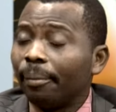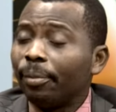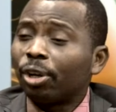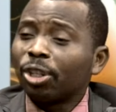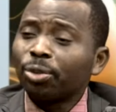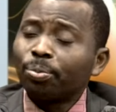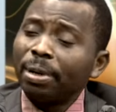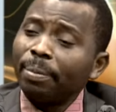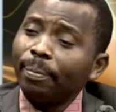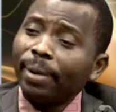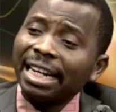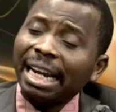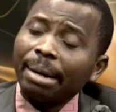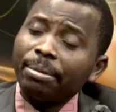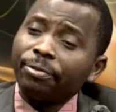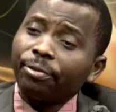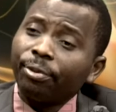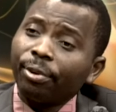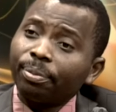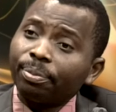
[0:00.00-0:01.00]
Because remember that
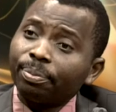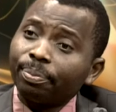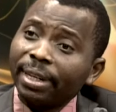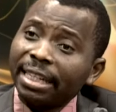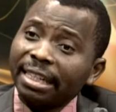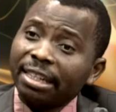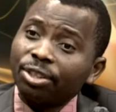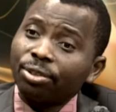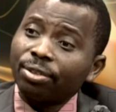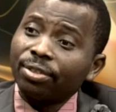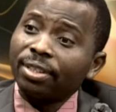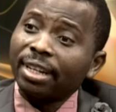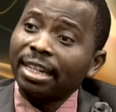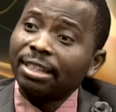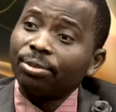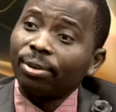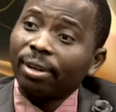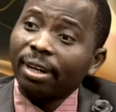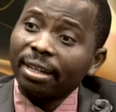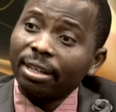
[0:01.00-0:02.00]
before medications
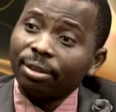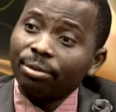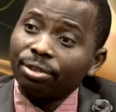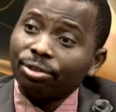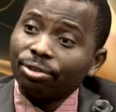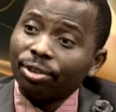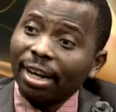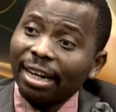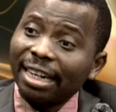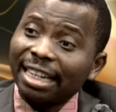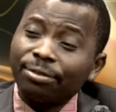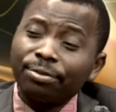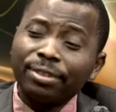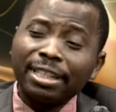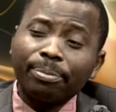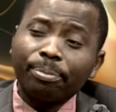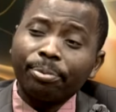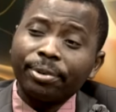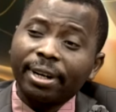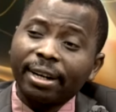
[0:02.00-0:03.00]
get to clinical trial, there's even
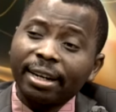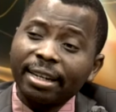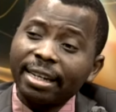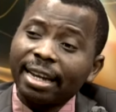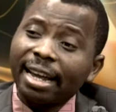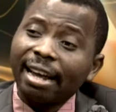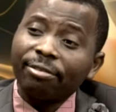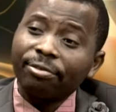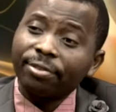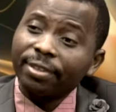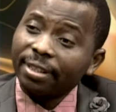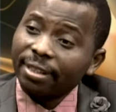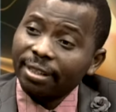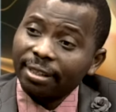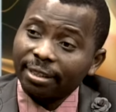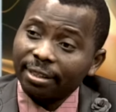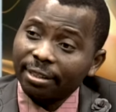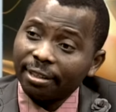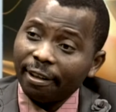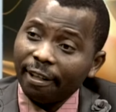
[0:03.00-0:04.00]
the preclinical
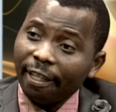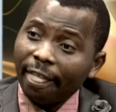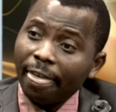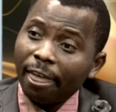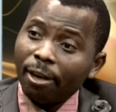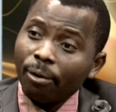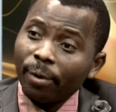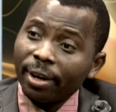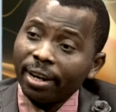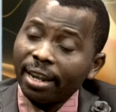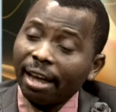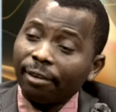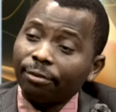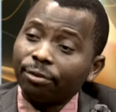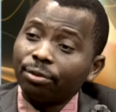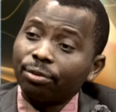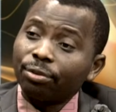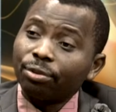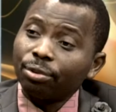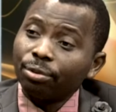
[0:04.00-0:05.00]
phases. That's right. Where they have
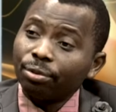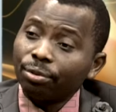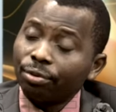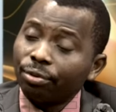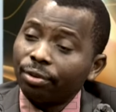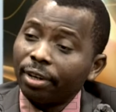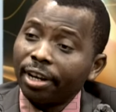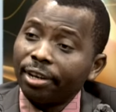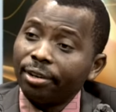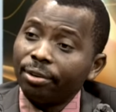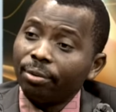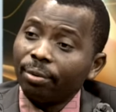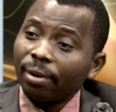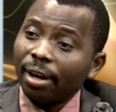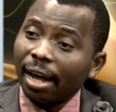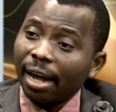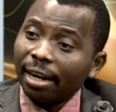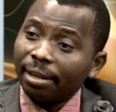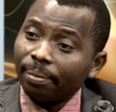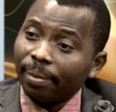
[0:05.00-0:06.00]
to do, you know,
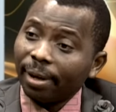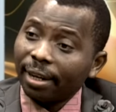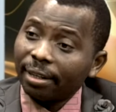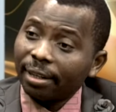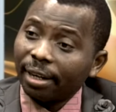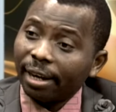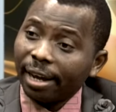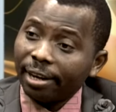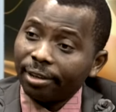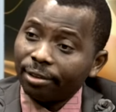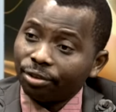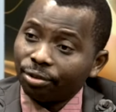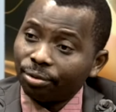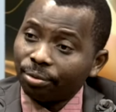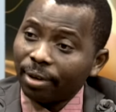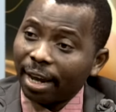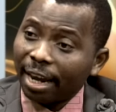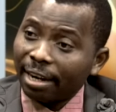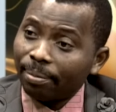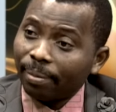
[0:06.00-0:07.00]
animal, and
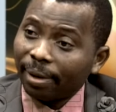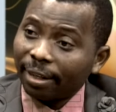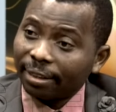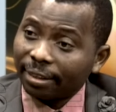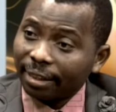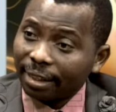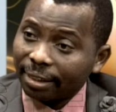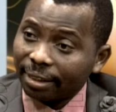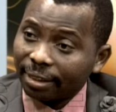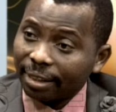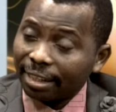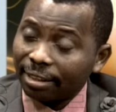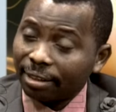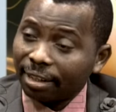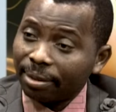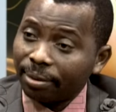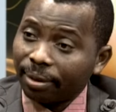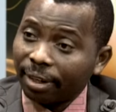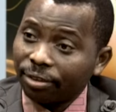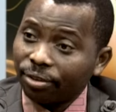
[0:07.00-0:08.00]
through animal tests, that's
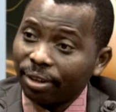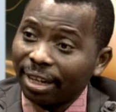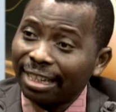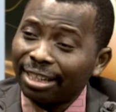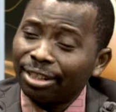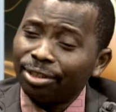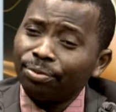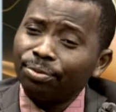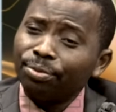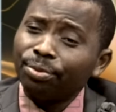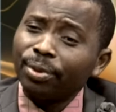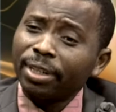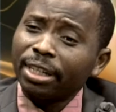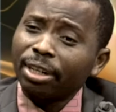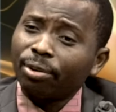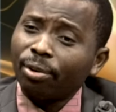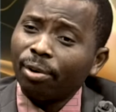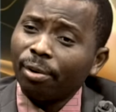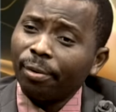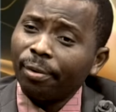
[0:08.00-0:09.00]
clinical trial. There's even what they
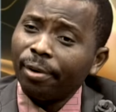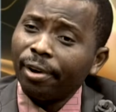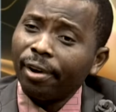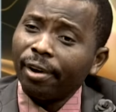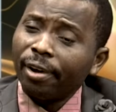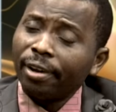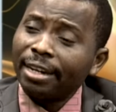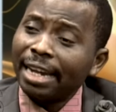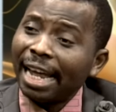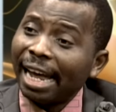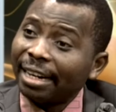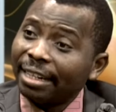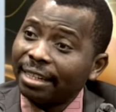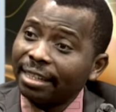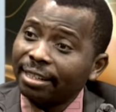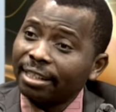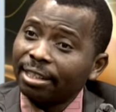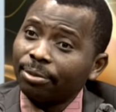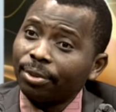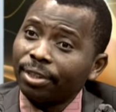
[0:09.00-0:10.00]
call
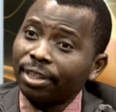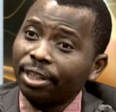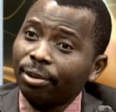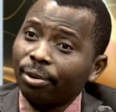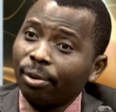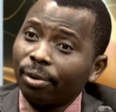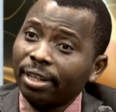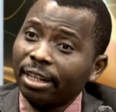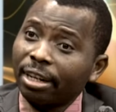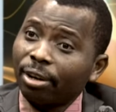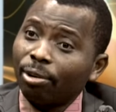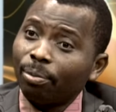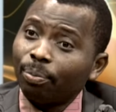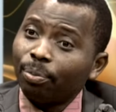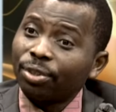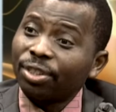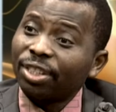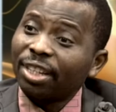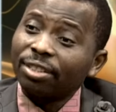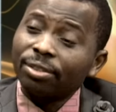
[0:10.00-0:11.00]
nowadays, what they call the
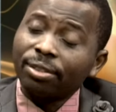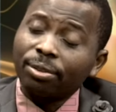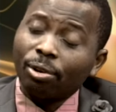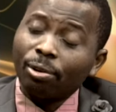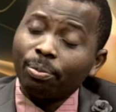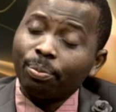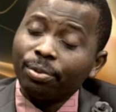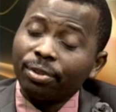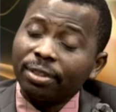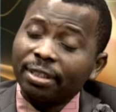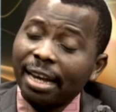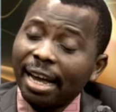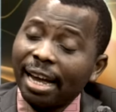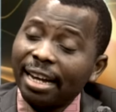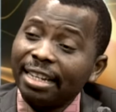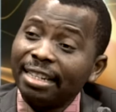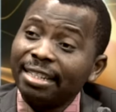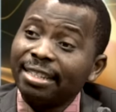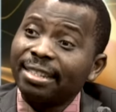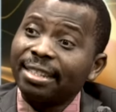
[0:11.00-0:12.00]
computer,
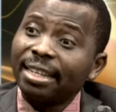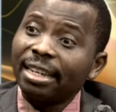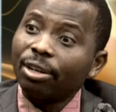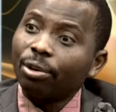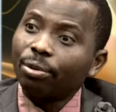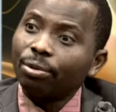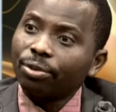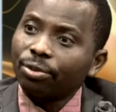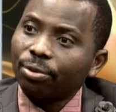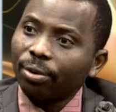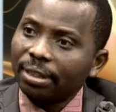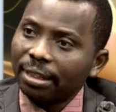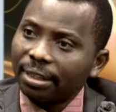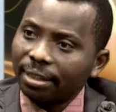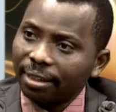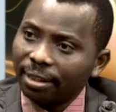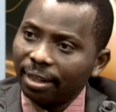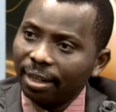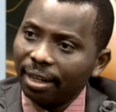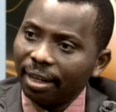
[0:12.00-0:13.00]
computer in silico
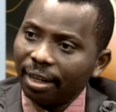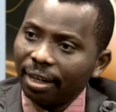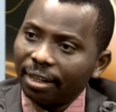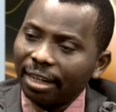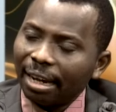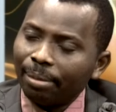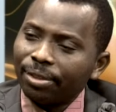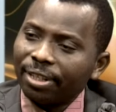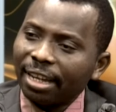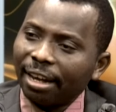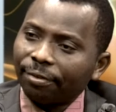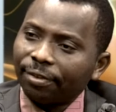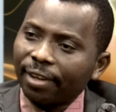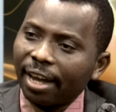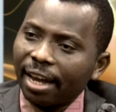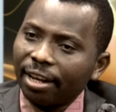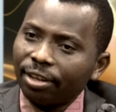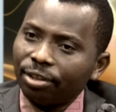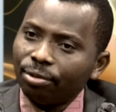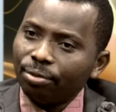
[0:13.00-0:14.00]
studies. That means
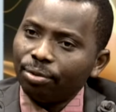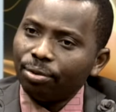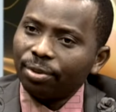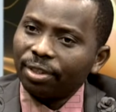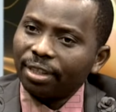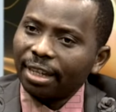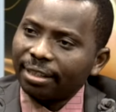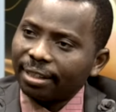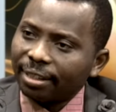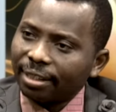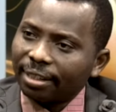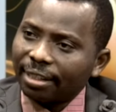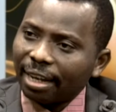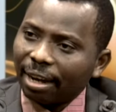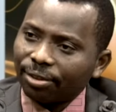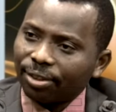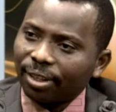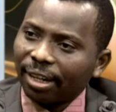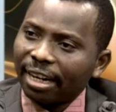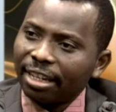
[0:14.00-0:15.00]
after you, you test it
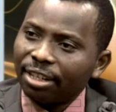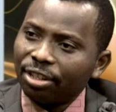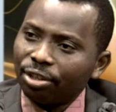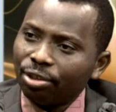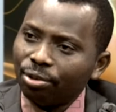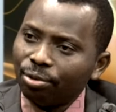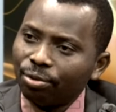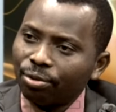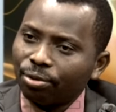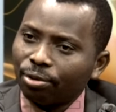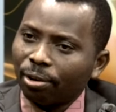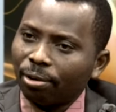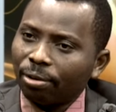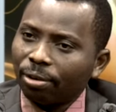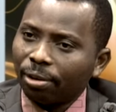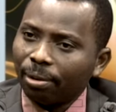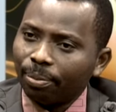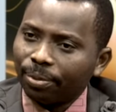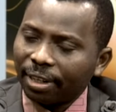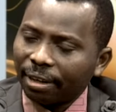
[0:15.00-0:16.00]
outside and you use
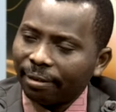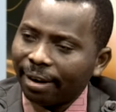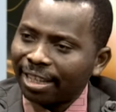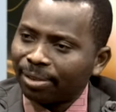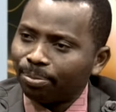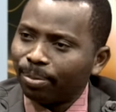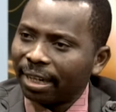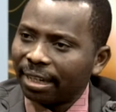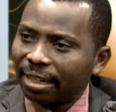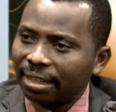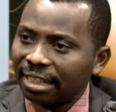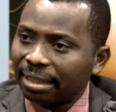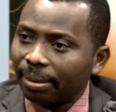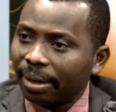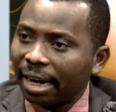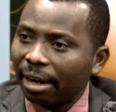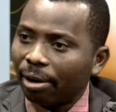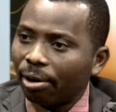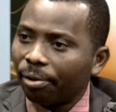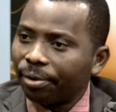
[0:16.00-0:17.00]
computerized mechanisms
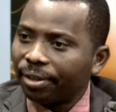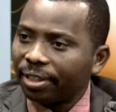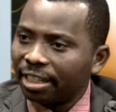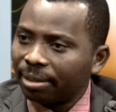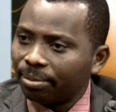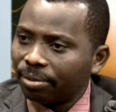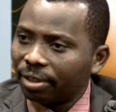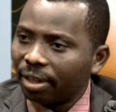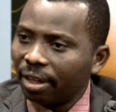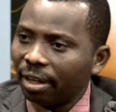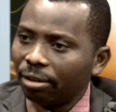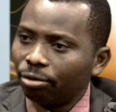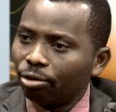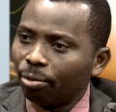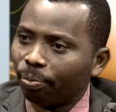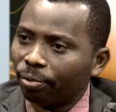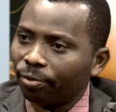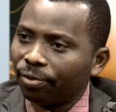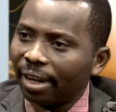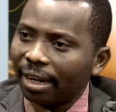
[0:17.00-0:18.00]
and algorithms to
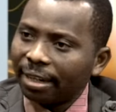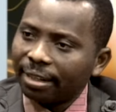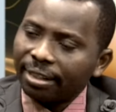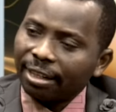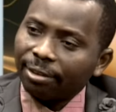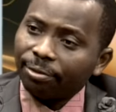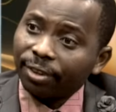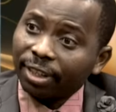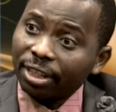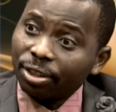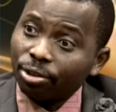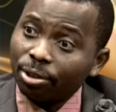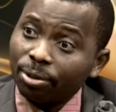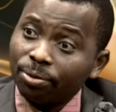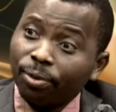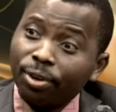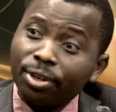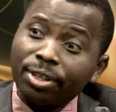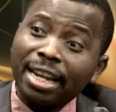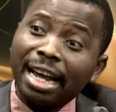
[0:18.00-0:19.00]
prove that it's efficacious,
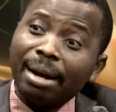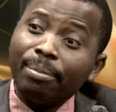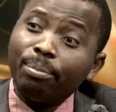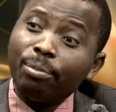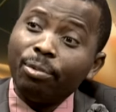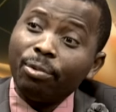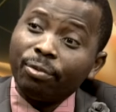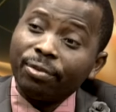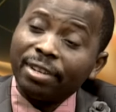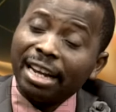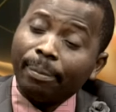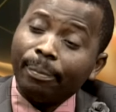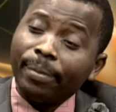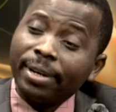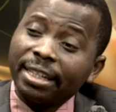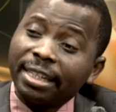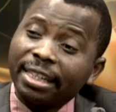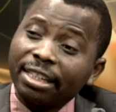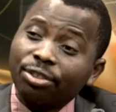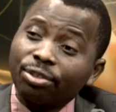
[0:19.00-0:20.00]
before you now move that
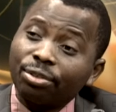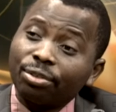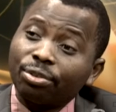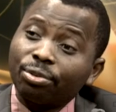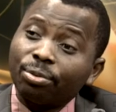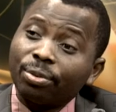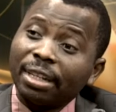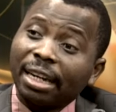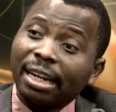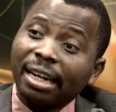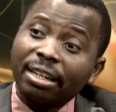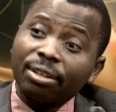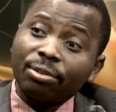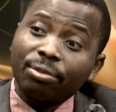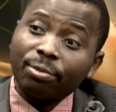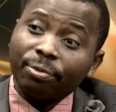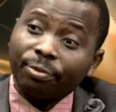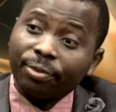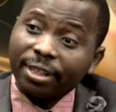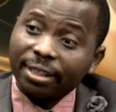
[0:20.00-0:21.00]
medication to the
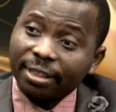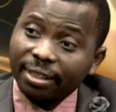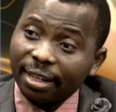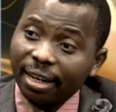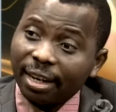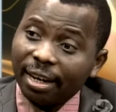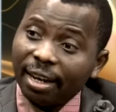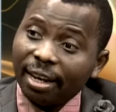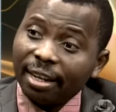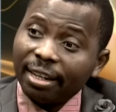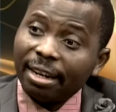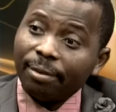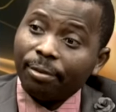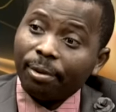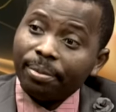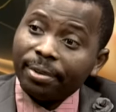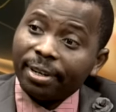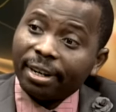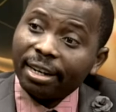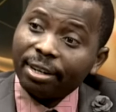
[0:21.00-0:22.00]
clinical phase. Then
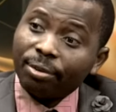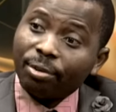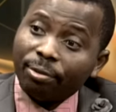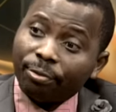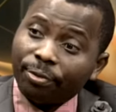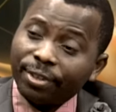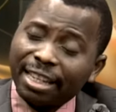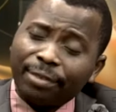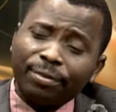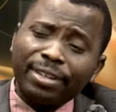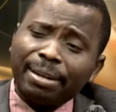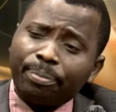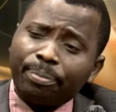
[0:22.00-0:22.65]
from the clinical phase, even